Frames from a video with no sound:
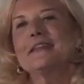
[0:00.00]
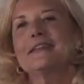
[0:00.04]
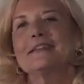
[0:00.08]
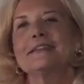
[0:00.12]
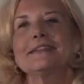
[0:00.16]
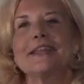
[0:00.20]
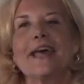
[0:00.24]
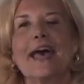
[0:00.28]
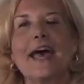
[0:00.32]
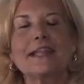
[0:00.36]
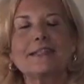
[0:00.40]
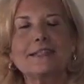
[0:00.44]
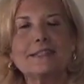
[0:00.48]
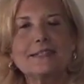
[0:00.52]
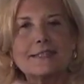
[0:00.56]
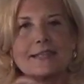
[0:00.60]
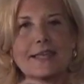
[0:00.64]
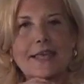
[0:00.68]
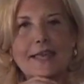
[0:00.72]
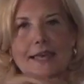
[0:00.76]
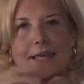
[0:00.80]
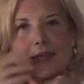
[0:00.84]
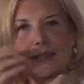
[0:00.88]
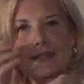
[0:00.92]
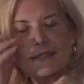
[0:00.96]
That
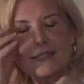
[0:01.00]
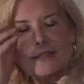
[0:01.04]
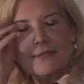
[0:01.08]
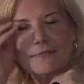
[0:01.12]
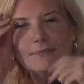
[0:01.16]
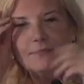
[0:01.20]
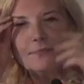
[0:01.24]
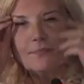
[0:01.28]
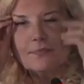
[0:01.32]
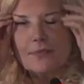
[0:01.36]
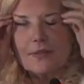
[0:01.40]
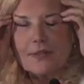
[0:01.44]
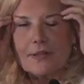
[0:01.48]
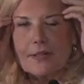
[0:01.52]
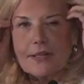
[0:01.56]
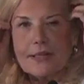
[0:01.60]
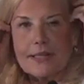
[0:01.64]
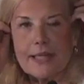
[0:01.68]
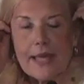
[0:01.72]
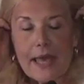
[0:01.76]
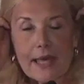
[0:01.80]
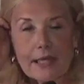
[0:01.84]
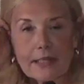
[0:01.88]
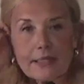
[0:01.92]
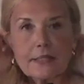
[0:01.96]
said,
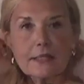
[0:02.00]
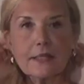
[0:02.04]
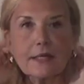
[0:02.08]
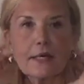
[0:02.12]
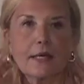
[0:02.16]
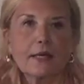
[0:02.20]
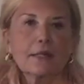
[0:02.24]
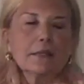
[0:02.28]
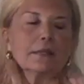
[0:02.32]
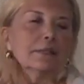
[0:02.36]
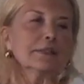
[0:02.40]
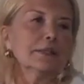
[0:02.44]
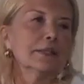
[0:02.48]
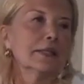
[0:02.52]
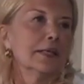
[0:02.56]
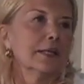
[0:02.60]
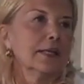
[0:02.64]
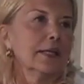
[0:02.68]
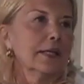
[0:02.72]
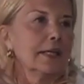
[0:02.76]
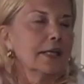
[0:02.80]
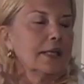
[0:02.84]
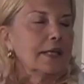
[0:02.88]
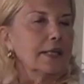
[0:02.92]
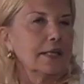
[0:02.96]
Canada
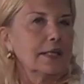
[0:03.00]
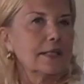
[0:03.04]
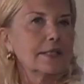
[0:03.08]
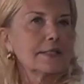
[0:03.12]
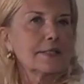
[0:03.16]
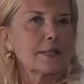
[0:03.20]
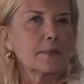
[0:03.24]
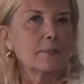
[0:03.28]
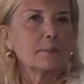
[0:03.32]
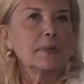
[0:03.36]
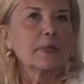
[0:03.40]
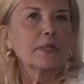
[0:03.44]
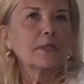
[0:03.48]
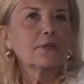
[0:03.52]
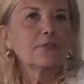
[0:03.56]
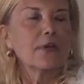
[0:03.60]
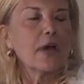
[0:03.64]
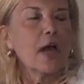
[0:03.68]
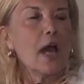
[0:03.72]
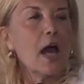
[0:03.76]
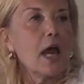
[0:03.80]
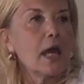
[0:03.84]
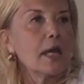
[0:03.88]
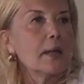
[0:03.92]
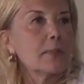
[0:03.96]
is a bit of a
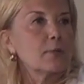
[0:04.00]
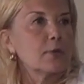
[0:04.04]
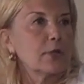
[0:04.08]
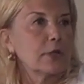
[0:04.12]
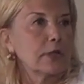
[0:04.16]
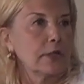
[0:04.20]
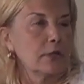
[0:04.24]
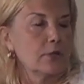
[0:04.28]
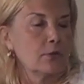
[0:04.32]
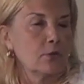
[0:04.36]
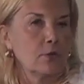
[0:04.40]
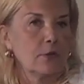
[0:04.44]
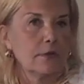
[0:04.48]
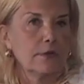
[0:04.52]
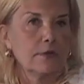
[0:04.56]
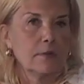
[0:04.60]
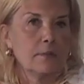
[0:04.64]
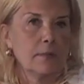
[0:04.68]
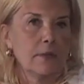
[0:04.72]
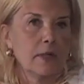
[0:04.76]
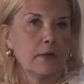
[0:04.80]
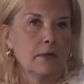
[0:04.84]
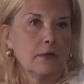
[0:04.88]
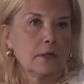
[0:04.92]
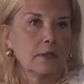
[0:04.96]
hybrid in North
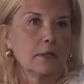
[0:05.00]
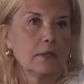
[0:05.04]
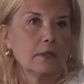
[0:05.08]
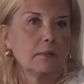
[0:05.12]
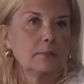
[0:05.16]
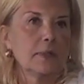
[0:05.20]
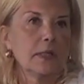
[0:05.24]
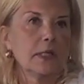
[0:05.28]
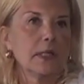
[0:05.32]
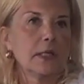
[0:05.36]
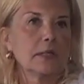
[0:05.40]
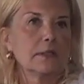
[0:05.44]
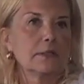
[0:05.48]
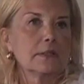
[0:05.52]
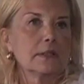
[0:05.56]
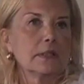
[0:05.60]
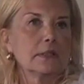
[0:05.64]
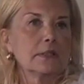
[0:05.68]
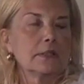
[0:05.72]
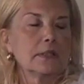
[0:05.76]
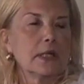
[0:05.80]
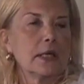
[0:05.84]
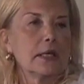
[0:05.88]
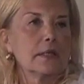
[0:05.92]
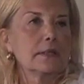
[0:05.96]
America because
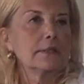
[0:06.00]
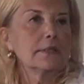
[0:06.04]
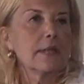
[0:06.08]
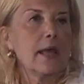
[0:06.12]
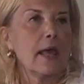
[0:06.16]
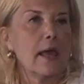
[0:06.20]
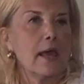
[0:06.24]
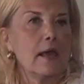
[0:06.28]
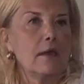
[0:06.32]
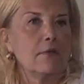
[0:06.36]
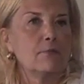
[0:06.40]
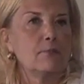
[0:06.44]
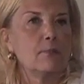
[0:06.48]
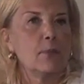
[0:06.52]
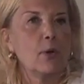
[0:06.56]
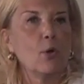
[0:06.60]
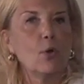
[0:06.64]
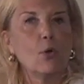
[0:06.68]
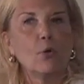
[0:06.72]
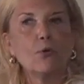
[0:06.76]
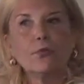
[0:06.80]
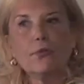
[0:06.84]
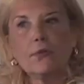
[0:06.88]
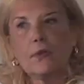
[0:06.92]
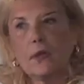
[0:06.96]
it does have
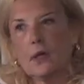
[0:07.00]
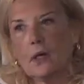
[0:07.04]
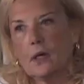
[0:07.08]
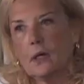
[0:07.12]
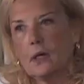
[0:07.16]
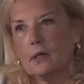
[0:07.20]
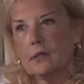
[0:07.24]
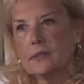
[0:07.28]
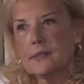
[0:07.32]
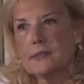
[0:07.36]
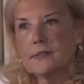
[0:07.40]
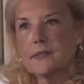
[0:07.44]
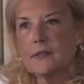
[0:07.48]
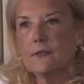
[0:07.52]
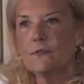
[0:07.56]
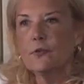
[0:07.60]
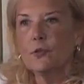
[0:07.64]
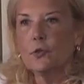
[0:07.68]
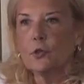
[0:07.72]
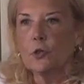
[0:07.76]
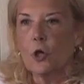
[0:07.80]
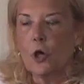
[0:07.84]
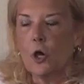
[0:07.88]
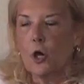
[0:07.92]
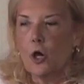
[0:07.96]
both a
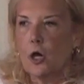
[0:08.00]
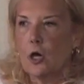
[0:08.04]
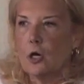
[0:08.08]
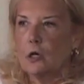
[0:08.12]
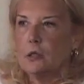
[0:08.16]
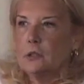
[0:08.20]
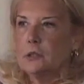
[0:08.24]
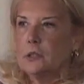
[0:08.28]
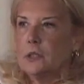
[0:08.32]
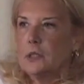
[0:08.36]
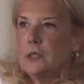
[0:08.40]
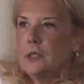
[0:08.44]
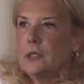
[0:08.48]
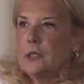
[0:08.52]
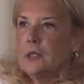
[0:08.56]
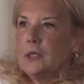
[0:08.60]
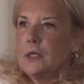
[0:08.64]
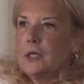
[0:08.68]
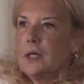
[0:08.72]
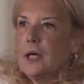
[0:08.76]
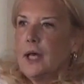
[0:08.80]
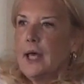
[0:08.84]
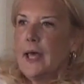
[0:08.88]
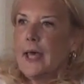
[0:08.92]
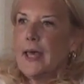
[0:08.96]
civil law
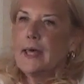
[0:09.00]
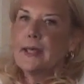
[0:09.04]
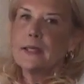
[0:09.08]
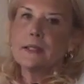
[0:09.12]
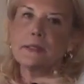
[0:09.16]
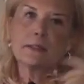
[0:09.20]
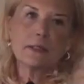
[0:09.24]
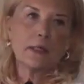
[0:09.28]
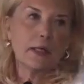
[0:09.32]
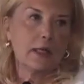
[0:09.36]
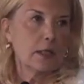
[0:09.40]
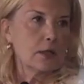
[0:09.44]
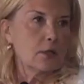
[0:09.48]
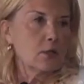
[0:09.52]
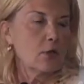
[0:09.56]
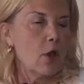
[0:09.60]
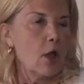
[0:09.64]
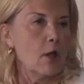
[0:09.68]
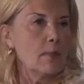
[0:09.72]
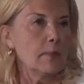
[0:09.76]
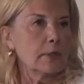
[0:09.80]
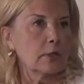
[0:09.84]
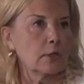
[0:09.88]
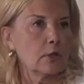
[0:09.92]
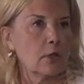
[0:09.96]
and a
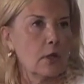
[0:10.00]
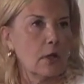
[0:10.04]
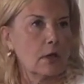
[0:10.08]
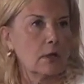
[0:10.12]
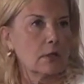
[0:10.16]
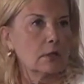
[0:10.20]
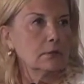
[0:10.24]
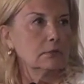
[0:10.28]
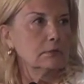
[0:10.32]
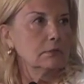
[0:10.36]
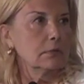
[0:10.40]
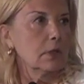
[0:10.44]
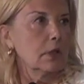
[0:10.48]
common law.